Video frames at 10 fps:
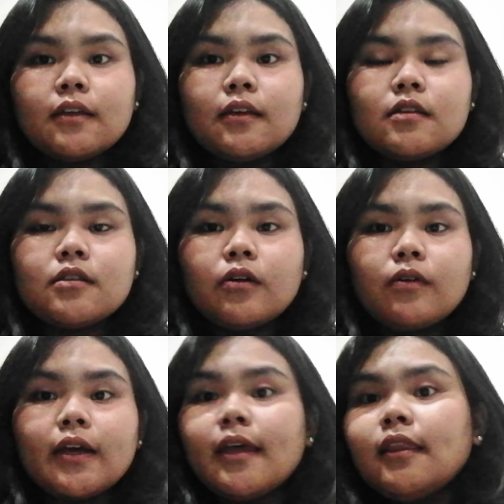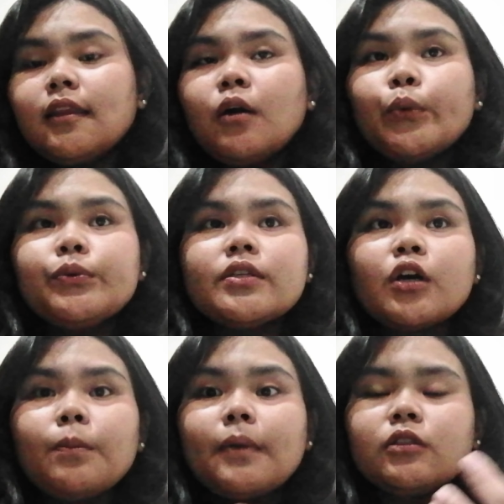So again, when we say
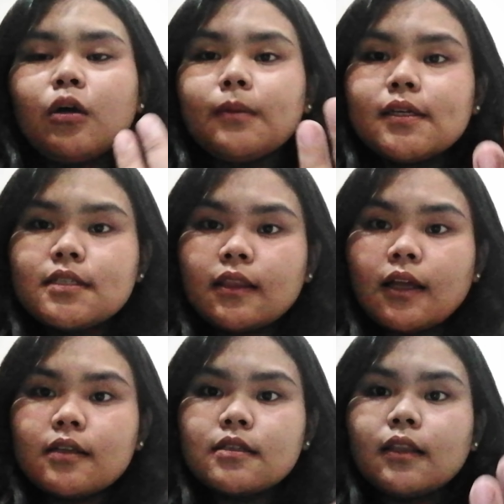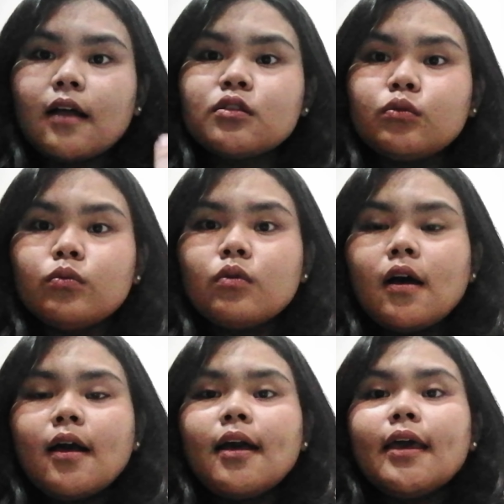compound complex syntax, it has two
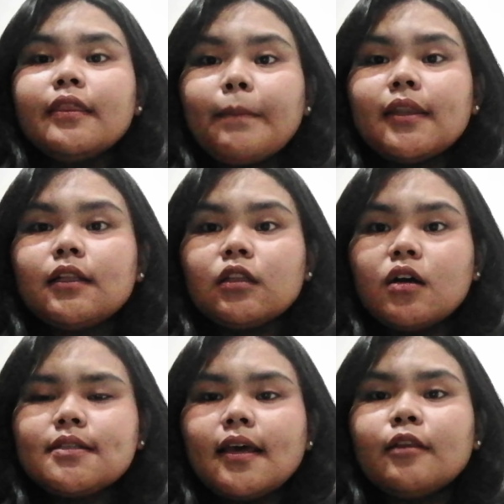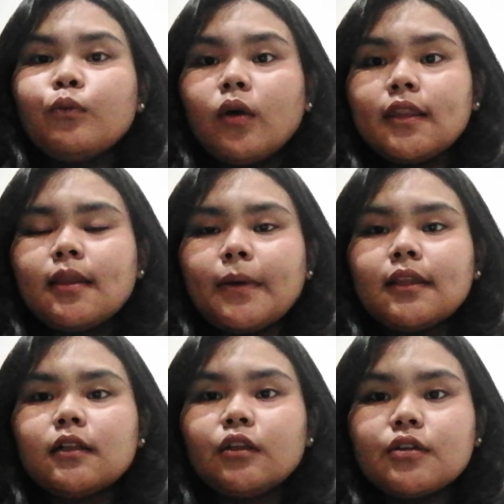independent clause and one
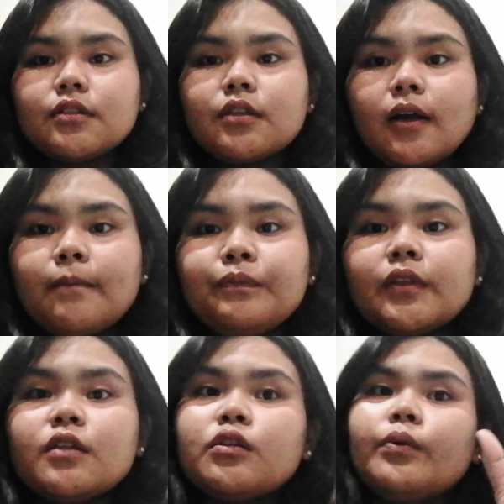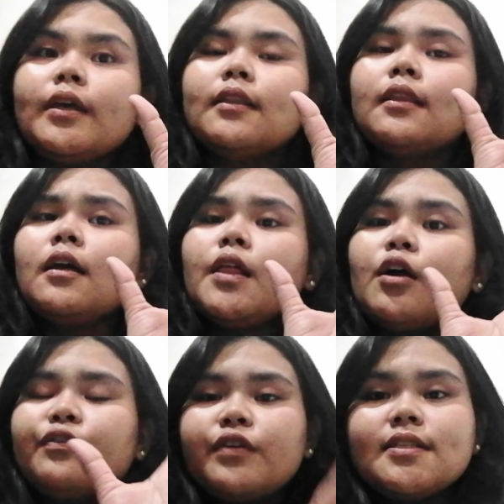dependent clause. So in our
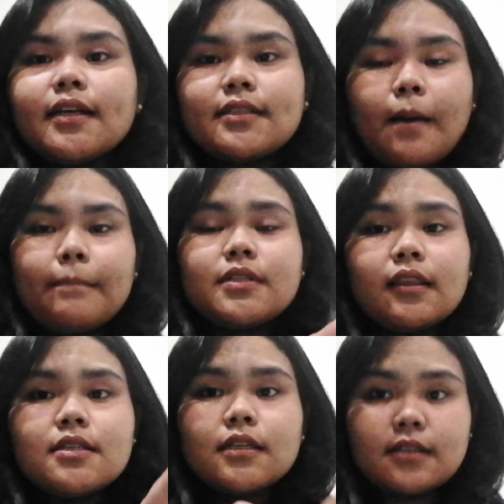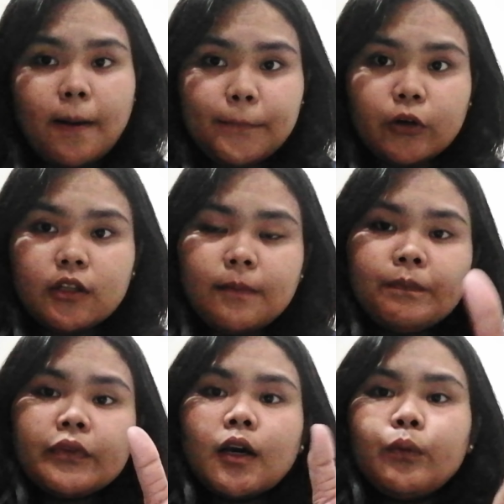first sentence example,
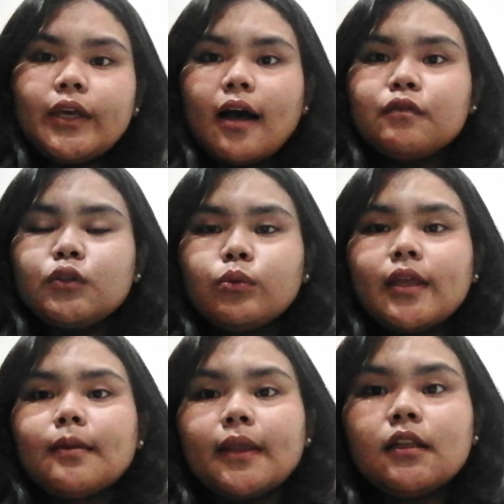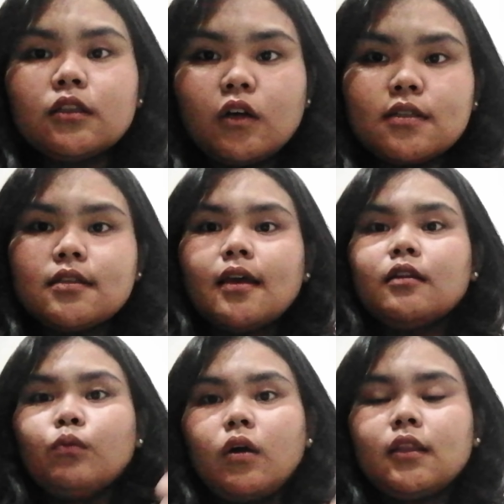we have two independent clause and
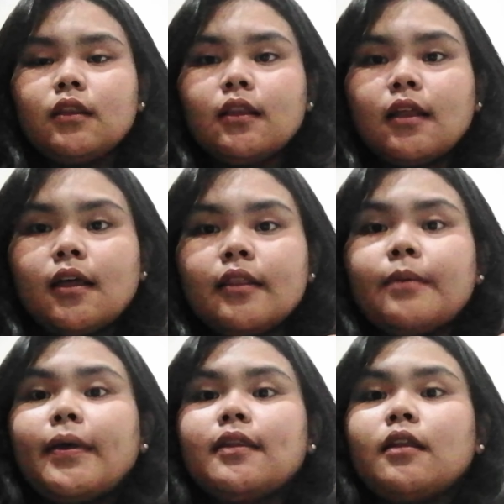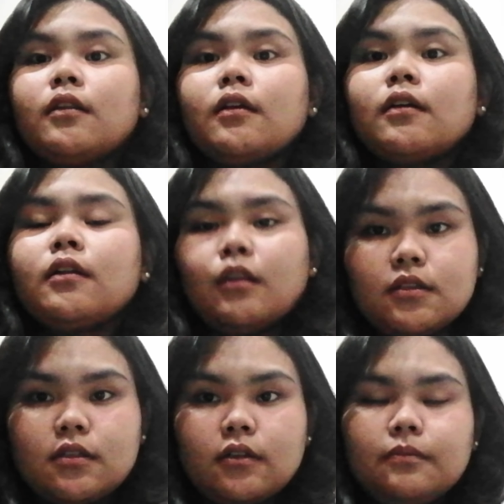one dependent clause.